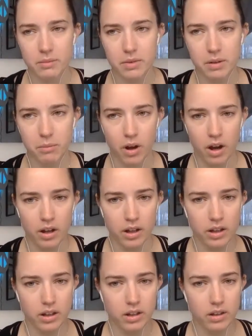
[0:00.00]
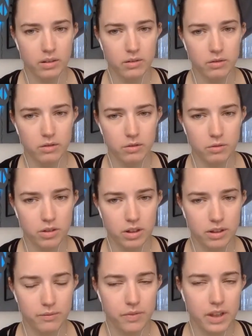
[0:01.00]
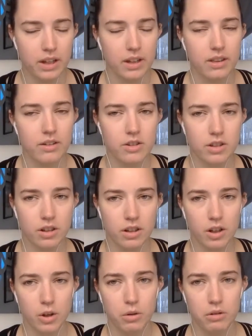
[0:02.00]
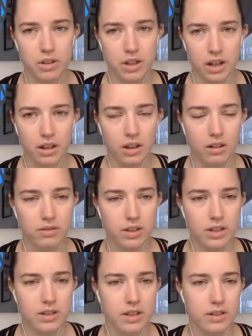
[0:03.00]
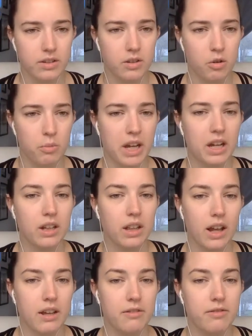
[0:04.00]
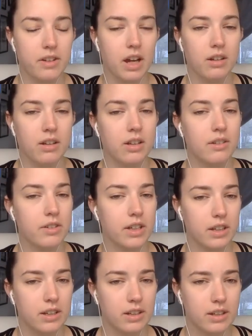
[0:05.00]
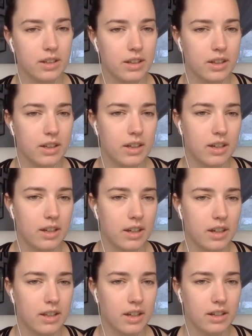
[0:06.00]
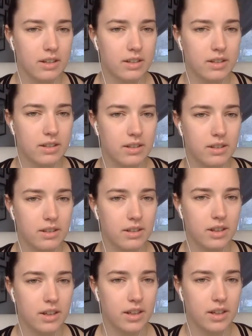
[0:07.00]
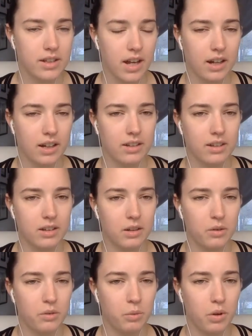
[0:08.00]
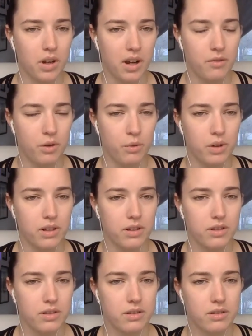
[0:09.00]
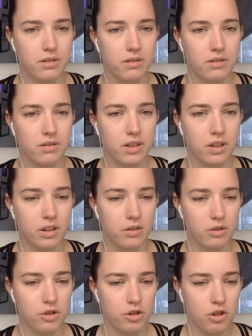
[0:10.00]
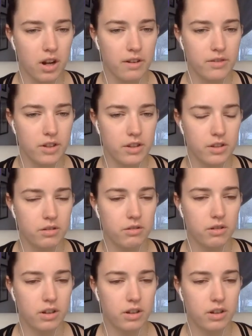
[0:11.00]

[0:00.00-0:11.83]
I mean, there's a quote that I love and it says, go make a life, not a living. And that's exactly what I've always, you know, strive to do.